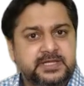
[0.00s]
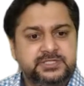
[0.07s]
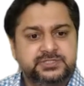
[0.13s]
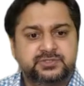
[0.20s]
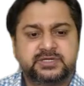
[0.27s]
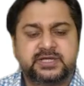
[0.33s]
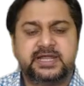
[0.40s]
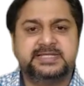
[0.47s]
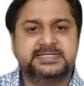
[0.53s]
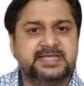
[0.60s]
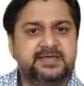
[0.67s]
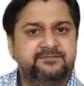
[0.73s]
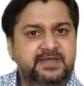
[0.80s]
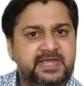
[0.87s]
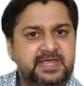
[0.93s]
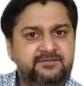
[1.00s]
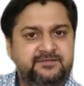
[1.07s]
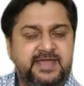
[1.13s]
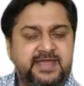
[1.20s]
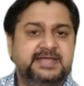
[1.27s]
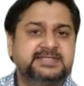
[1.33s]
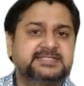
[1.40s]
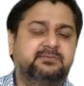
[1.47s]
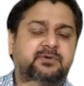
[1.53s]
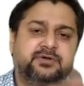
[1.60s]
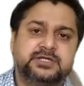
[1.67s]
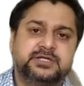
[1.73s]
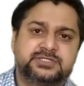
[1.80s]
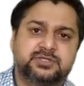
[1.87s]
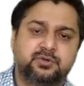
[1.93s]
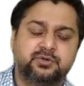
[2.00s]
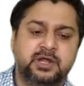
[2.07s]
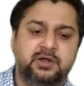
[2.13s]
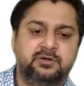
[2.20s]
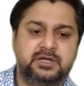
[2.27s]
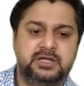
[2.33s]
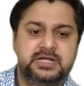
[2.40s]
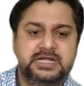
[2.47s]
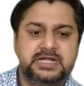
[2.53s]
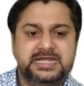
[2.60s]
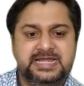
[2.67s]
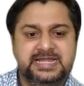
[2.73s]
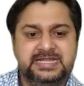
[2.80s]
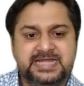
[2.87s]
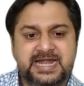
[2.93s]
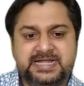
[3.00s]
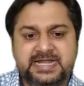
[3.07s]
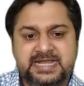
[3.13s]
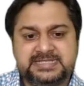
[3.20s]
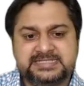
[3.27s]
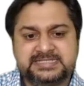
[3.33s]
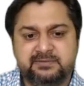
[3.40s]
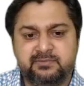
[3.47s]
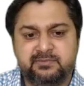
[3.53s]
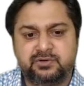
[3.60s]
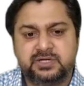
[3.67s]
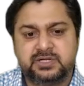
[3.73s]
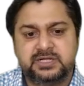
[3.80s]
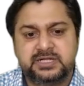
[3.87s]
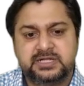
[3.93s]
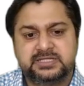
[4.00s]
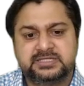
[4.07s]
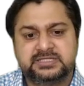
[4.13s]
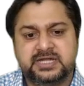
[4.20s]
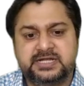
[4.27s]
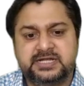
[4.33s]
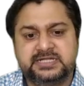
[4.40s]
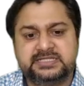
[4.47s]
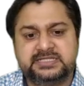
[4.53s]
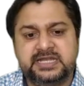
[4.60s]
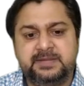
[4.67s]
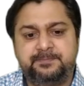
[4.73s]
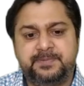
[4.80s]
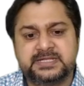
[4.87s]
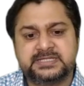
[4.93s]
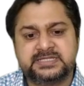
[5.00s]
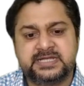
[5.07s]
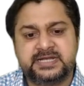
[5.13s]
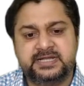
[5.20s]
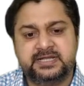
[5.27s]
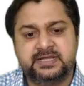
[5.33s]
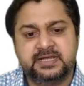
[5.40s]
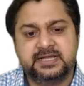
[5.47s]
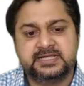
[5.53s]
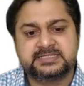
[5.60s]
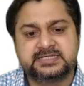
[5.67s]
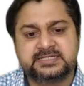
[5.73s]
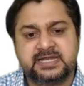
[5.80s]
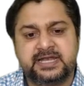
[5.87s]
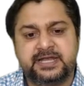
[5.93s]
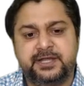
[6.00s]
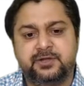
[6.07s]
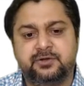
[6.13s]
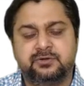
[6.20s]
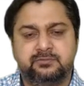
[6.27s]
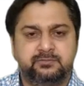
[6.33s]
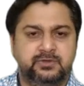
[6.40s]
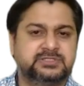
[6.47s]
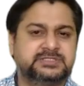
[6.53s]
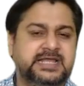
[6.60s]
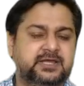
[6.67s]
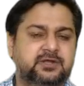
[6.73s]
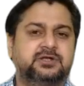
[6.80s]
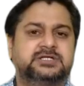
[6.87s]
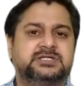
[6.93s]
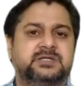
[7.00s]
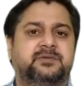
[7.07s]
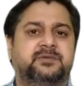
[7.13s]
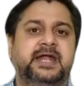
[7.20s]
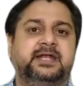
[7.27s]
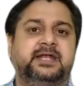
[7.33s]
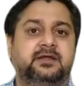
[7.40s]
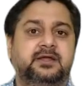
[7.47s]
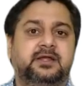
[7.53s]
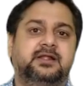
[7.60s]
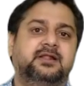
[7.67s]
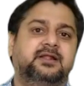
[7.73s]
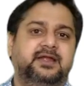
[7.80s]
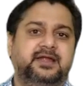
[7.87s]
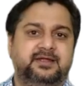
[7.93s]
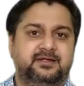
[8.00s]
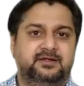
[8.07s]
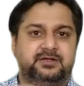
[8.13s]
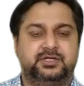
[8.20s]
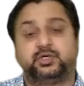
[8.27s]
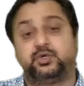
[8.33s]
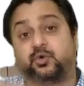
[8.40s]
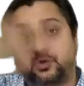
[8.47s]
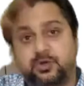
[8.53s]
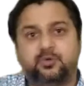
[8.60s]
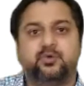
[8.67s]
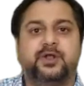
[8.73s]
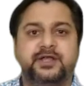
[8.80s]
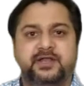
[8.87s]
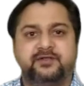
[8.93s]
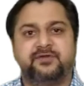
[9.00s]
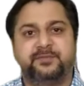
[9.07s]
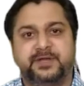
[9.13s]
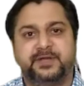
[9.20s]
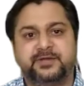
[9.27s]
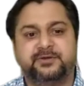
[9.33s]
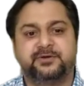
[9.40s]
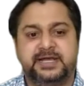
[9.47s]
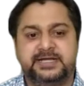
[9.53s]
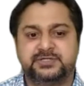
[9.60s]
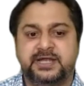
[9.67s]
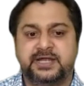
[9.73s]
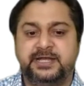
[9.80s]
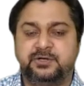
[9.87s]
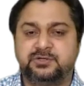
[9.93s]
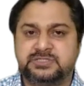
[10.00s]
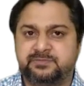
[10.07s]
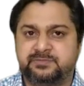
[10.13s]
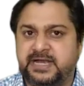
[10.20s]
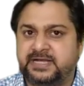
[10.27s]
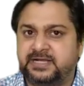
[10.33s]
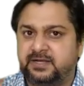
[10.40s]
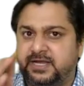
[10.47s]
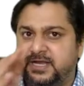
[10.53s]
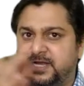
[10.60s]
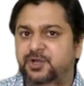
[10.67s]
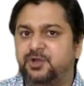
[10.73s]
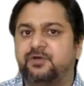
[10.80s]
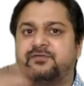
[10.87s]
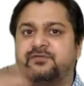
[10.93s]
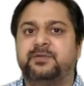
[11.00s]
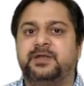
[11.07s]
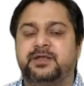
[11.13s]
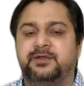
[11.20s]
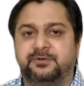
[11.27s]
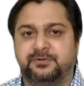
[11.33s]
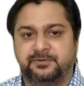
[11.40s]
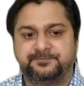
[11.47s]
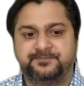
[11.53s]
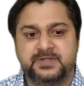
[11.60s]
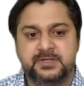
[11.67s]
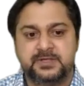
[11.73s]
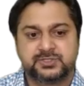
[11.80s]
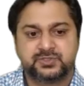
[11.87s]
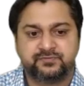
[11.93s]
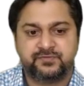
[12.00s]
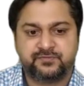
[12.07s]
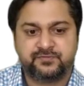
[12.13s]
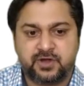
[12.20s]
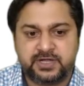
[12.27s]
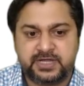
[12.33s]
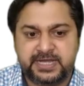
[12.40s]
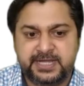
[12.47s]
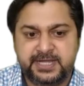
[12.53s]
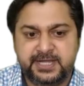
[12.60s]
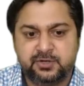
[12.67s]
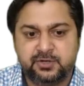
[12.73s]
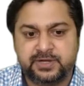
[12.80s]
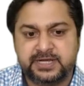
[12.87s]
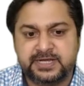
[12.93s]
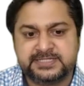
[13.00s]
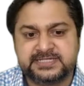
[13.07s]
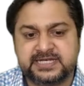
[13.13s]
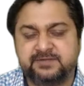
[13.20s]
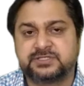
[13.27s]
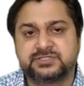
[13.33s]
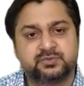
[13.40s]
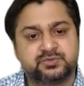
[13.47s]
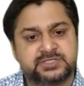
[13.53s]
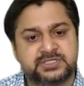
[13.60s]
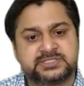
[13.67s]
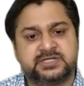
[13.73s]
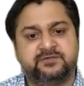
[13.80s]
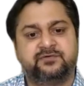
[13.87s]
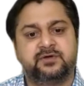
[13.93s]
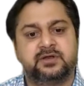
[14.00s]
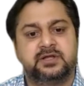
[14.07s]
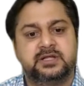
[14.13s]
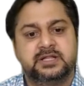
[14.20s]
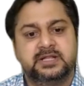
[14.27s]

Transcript: So can I say if X amount is thrown out, in that X amount, 33% is still indigo, because I cannot subtract total quantity from indigo, right? So I need to subtract indigo from indigo. So we've got indigo initially was 264.